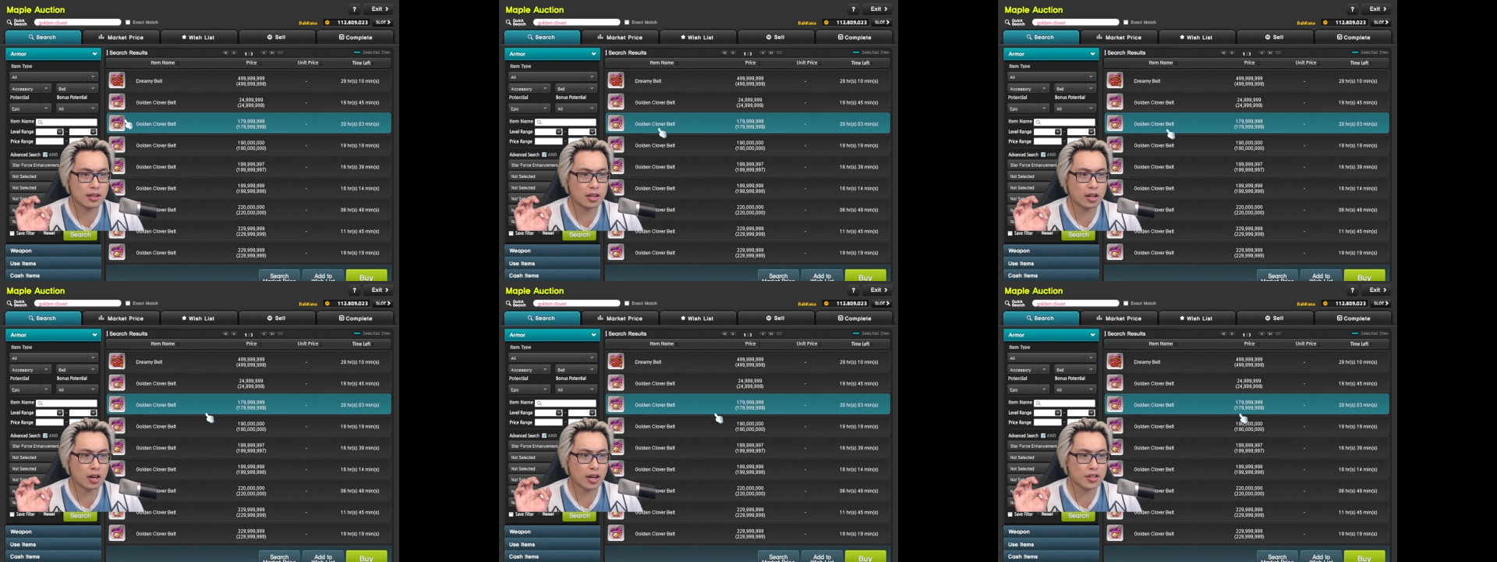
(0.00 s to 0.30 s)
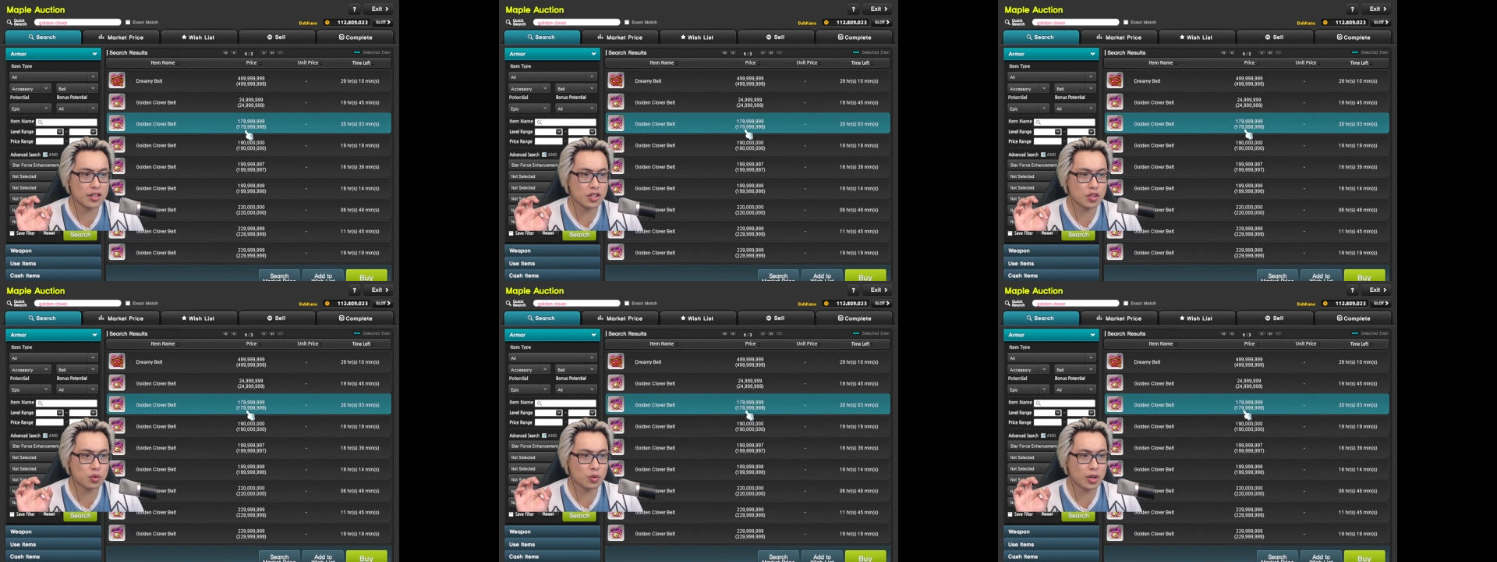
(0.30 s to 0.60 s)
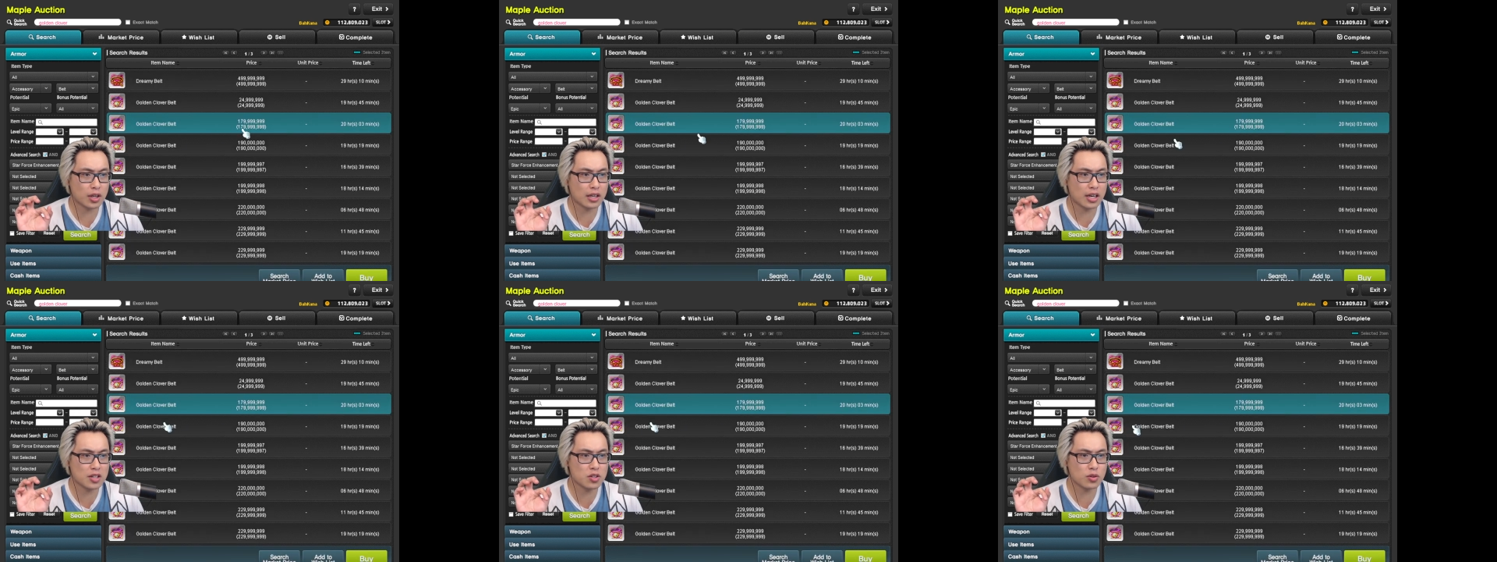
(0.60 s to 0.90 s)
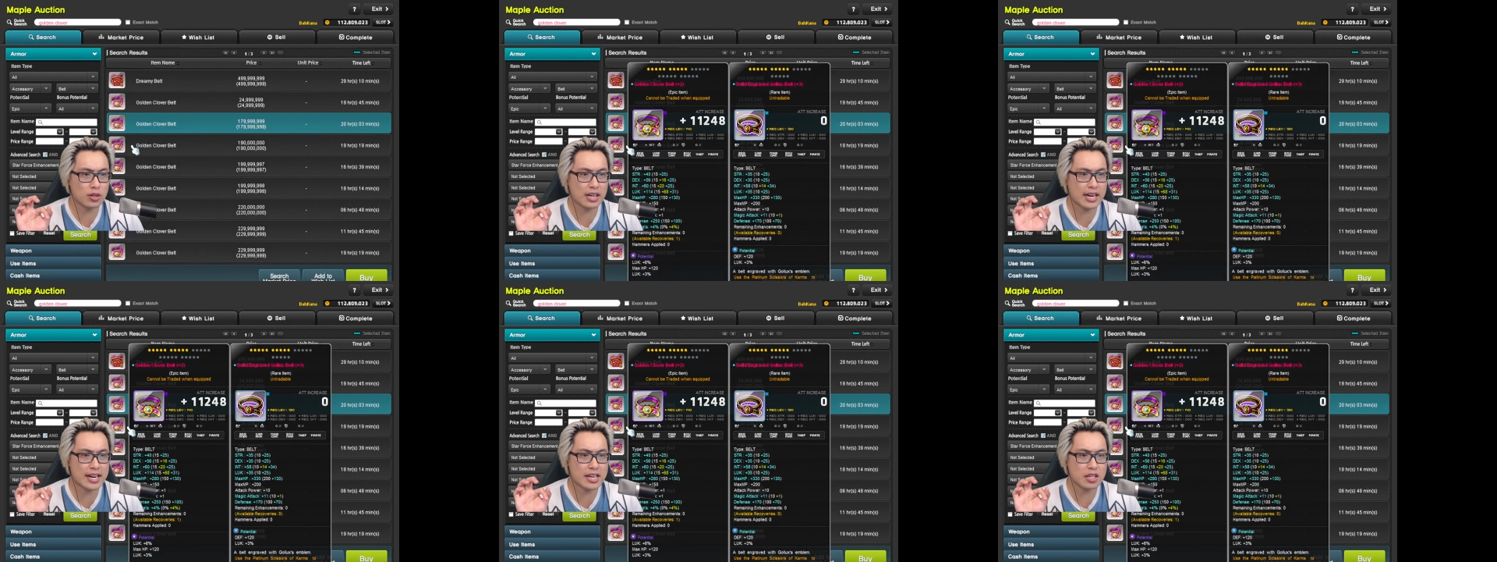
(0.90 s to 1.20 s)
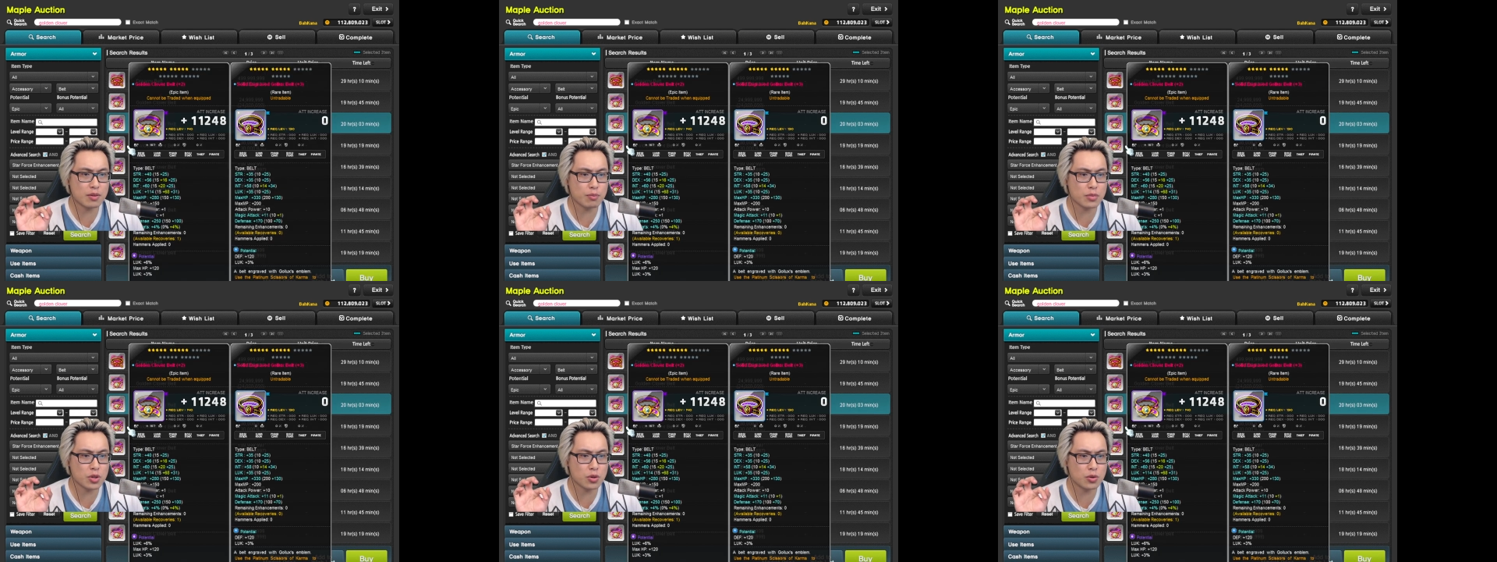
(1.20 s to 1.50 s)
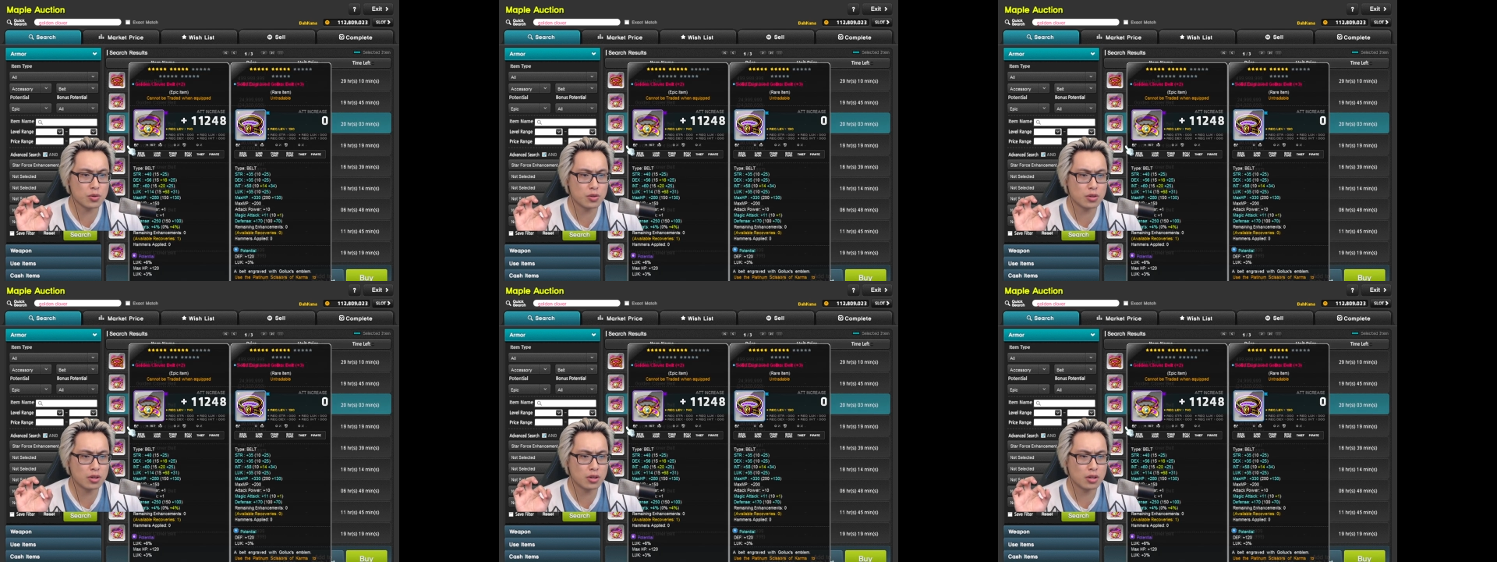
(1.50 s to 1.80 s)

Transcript: All right, this one, one hundred eighty mil.